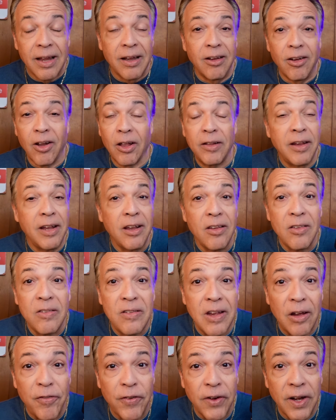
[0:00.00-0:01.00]
Nothing is
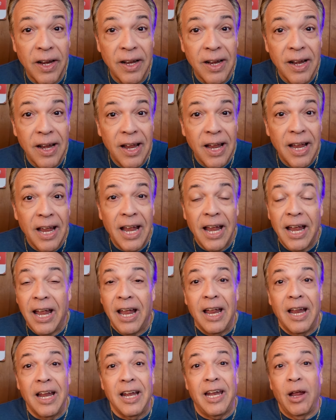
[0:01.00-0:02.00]
definite.
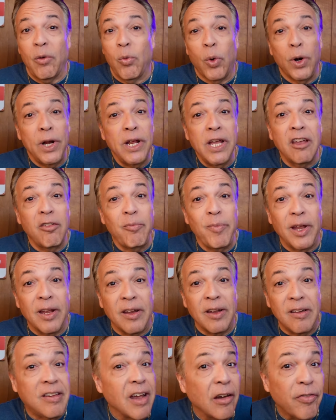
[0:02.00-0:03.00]
They wouldn't give me
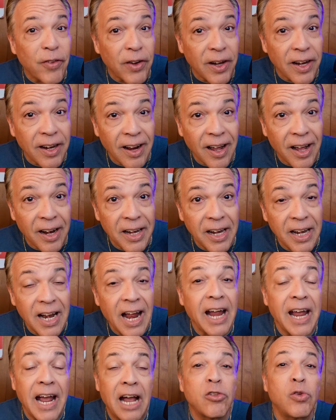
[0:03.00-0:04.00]
a definite on it.
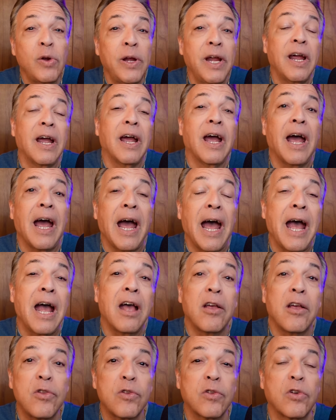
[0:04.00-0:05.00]
I actually
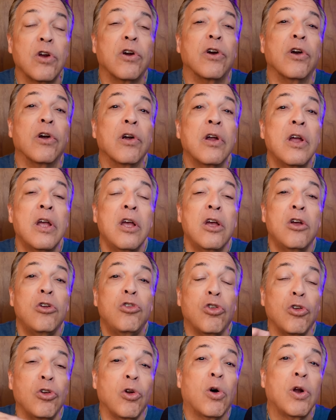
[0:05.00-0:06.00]
asked her
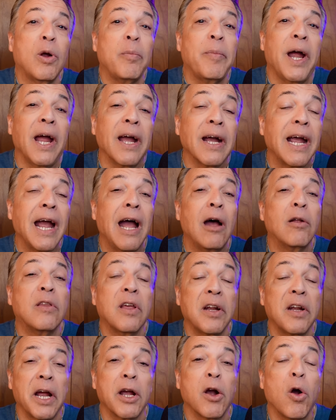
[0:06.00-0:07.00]
to note on my
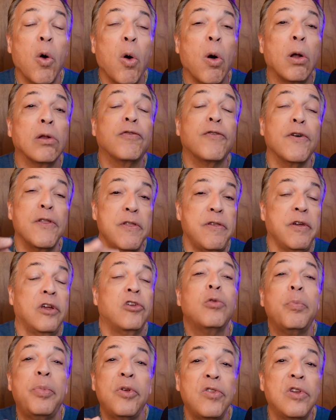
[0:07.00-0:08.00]
account that I called for
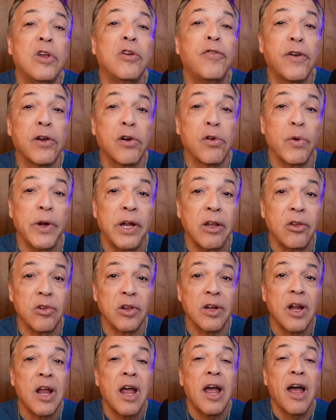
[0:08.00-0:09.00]
this specific
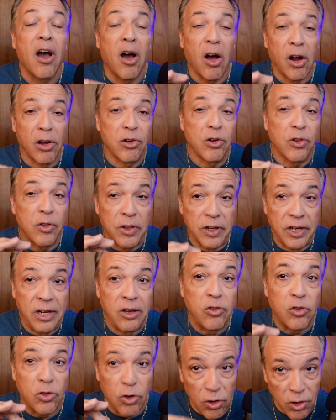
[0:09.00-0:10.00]
reason under
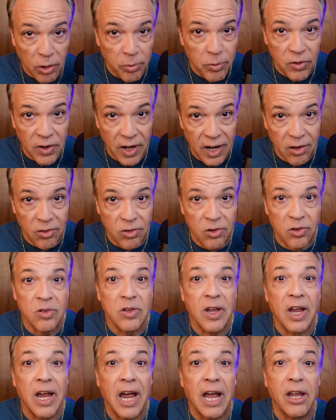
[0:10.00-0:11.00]
these
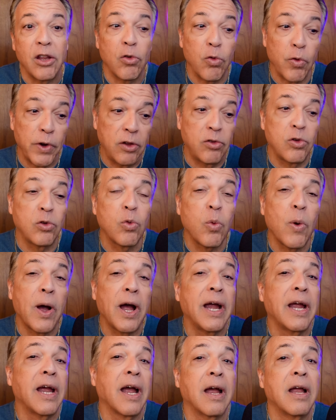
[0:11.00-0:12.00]
circumstances and the reasons
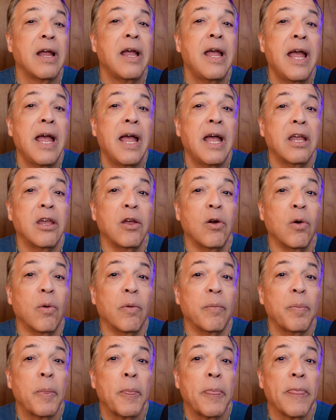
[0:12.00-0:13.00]
why, you
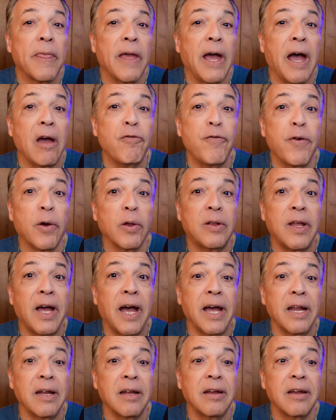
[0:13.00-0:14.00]
know, I felt
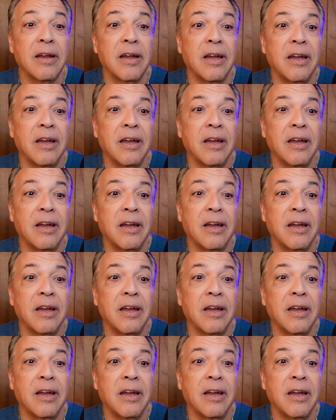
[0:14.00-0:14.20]
that,